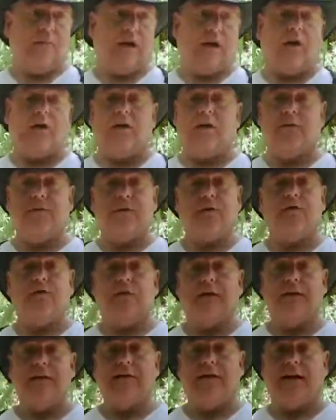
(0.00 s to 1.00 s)

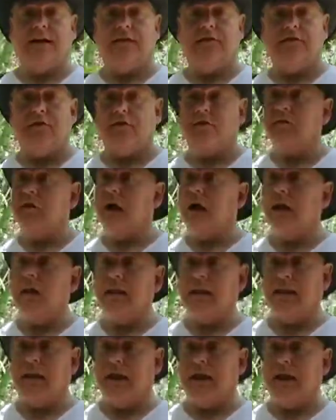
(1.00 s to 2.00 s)
artificial intelligence
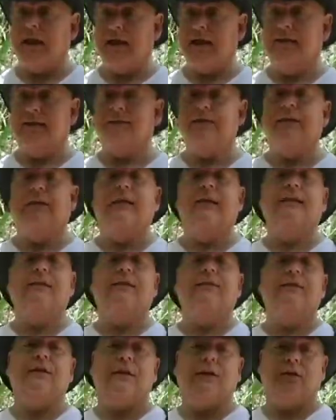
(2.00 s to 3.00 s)
alive in
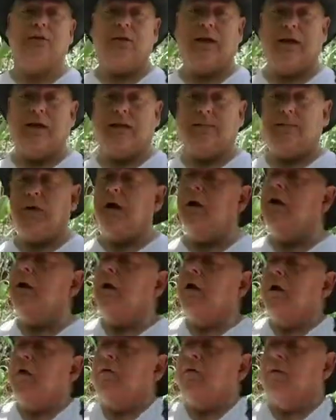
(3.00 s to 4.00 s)
the video game,
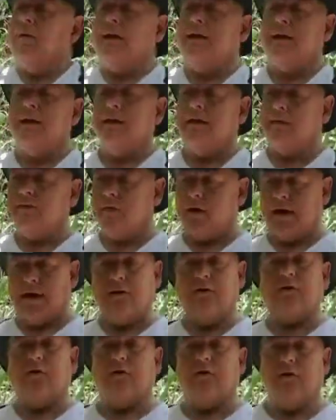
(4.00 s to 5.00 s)
although he can never
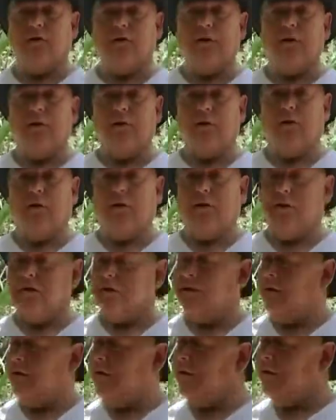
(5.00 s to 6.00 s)
enter the real
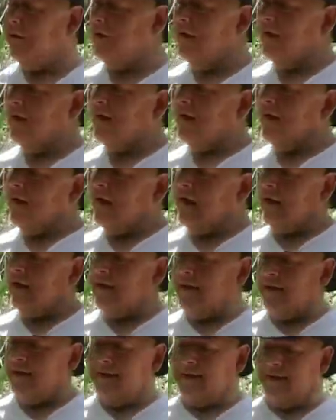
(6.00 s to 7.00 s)
world.
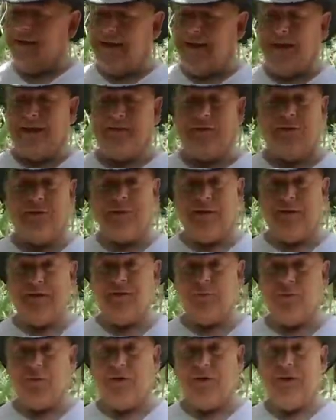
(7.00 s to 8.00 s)
And so
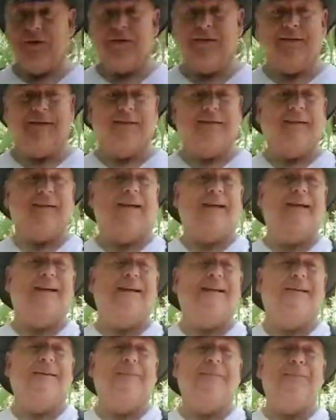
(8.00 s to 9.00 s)
that's where it is.
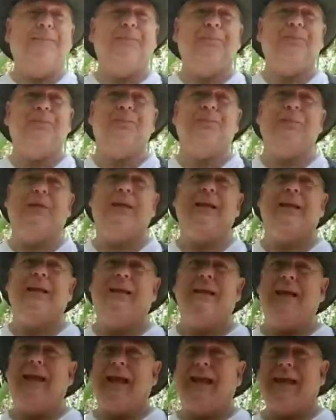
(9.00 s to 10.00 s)

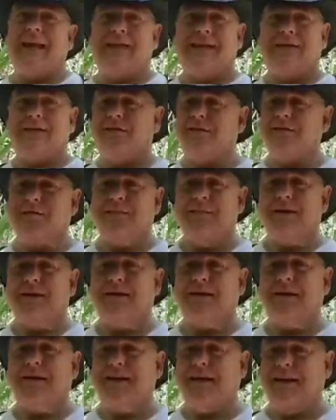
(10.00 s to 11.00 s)
Had it just been
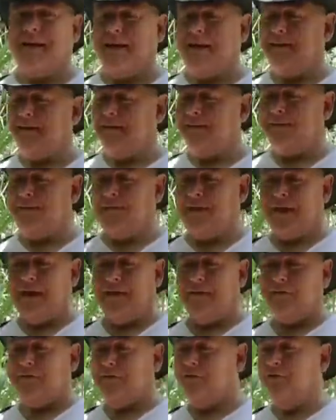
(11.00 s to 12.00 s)
like a
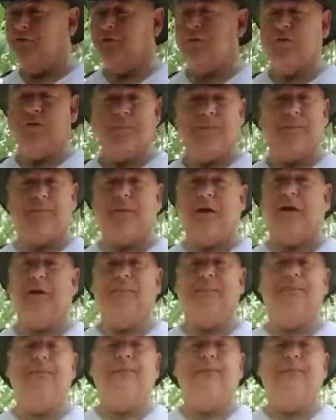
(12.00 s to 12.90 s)
fast shoot 'em up